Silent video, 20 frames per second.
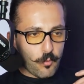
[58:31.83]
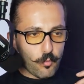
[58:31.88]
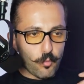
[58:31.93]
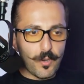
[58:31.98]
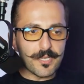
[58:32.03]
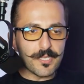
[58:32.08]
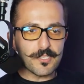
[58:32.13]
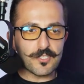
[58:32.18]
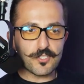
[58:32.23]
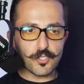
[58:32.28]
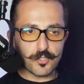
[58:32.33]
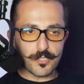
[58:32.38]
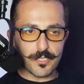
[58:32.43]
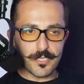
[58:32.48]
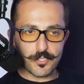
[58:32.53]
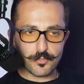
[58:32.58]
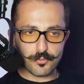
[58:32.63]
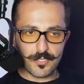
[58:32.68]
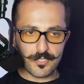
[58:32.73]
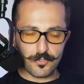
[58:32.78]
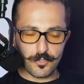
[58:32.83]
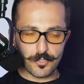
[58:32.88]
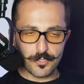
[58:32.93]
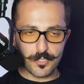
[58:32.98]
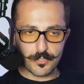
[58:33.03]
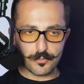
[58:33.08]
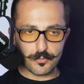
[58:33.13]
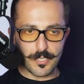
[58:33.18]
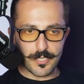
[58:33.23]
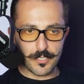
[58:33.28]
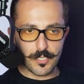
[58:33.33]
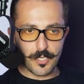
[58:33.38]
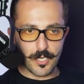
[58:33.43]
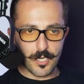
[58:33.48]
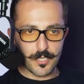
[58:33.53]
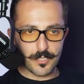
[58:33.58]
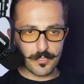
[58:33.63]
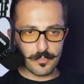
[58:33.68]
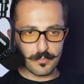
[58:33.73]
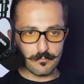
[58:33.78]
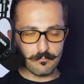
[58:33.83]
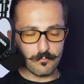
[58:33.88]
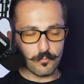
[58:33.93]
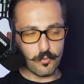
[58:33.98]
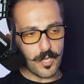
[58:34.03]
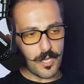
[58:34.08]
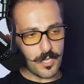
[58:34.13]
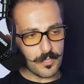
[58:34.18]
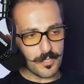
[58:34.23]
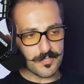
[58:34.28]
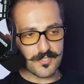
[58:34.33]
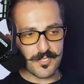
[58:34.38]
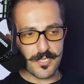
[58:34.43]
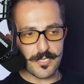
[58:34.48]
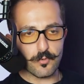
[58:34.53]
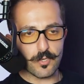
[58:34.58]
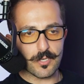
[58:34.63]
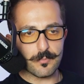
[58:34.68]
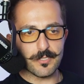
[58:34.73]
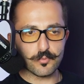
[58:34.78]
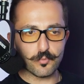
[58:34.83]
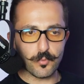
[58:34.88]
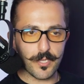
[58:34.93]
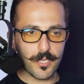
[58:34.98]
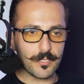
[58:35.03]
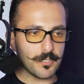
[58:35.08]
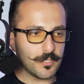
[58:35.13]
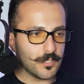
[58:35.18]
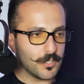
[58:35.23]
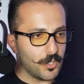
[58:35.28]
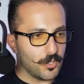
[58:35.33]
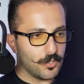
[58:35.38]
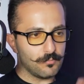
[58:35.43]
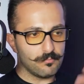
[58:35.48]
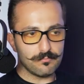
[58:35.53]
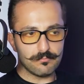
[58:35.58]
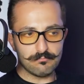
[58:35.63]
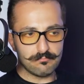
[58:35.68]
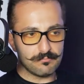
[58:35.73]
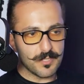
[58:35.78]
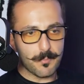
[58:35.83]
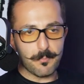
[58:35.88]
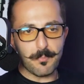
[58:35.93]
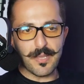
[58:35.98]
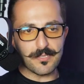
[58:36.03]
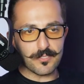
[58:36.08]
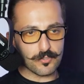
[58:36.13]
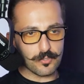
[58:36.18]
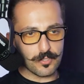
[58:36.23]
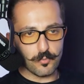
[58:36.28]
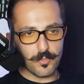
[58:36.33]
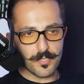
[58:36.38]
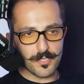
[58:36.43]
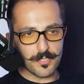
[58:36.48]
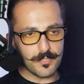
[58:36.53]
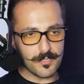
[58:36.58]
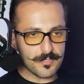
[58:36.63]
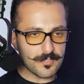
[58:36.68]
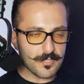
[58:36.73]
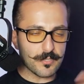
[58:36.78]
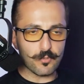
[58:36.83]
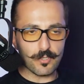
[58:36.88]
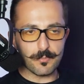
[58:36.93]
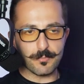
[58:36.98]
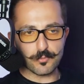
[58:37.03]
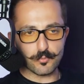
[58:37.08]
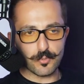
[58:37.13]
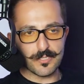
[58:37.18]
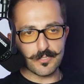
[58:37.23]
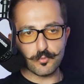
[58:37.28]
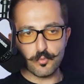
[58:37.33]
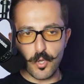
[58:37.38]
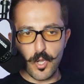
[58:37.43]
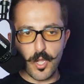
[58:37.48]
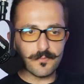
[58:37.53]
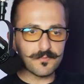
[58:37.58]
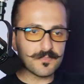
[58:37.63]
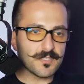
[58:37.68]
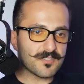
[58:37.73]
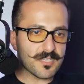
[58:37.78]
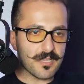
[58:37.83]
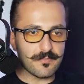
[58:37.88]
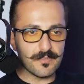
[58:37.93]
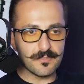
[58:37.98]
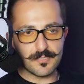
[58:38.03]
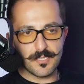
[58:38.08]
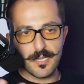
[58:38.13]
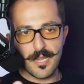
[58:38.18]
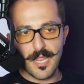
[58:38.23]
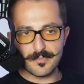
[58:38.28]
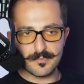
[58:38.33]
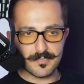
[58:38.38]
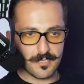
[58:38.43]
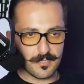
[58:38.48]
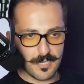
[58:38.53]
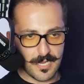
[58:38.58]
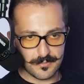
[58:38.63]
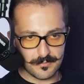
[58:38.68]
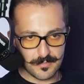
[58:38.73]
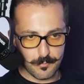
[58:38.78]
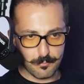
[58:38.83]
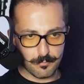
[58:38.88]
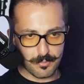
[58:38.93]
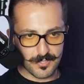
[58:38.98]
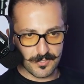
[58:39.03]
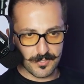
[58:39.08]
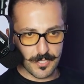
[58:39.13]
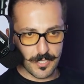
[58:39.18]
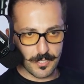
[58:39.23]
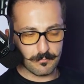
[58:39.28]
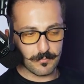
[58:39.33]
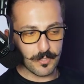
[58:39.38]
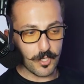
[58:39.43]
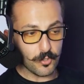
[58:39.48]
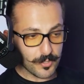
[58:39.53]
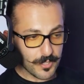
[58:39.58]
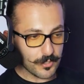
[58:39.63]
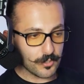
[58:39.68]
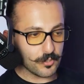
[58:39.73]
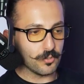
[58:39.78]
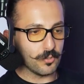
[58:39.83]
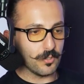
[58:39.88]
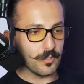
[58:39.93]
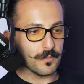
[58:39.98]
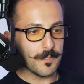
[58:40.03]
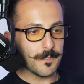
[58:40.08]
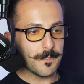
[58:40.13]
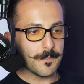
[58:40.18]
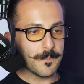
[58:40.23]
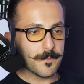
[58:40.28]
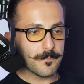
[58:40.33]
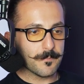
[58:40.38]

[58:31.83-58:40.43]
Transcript: What is your interest on your credit card? Well, it's anywhere between, you know, depends on what it is, anywhere between 12 to 17, 18, 19%. Okay, cool.